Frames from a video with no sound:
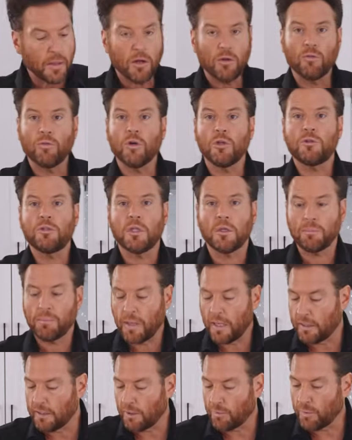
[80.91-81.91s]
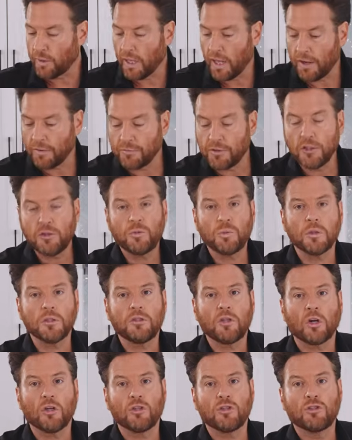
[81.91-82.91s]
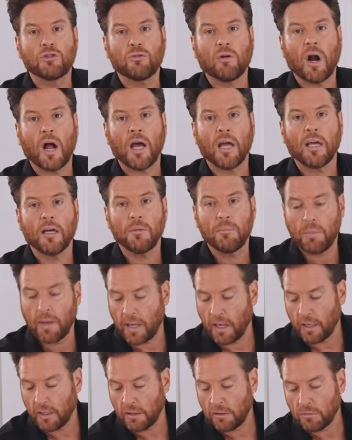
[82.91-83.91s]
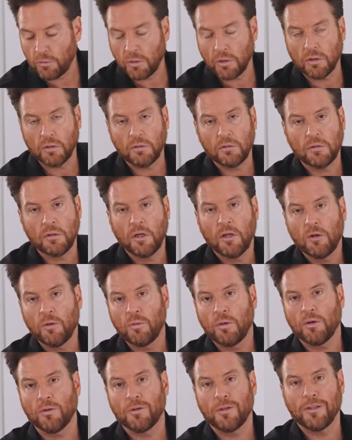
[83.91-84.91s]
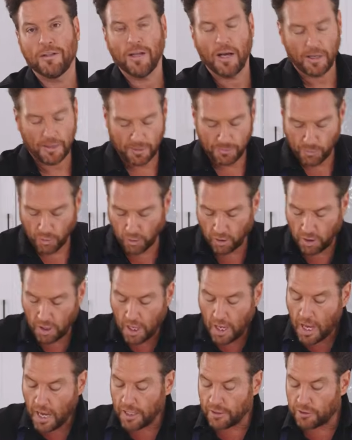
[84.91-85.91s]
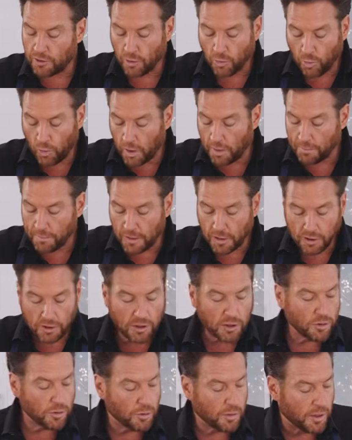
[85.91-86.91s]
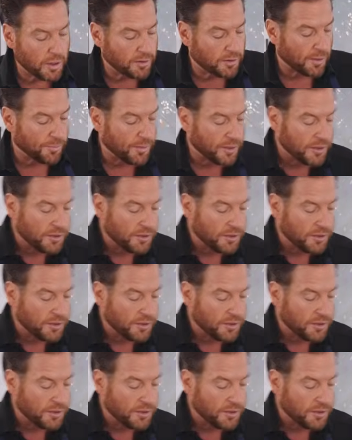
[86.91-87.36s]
roasting pan that we have. This was our drying pan. We don't need that anymore. And so what I'm gonna do is I'm gonna